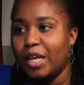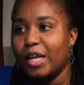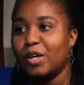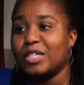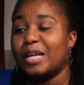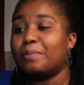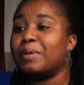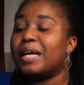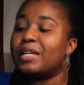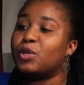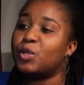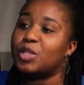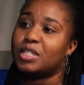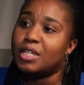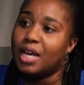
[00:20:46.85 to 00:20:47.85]
Because I planned it
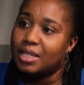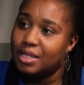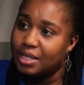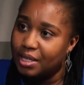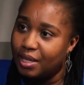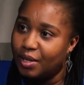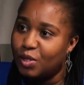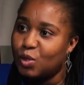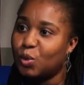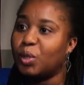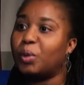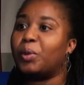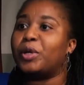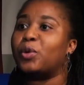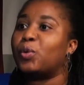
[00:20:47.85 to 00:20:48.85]
on a Saturday, so
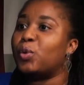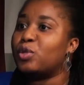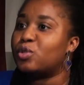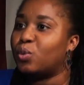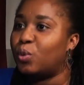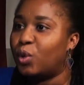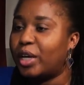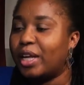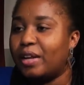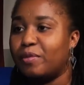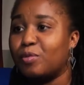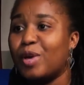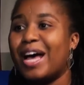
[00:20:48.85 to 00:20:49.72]
they were not going to work and everything.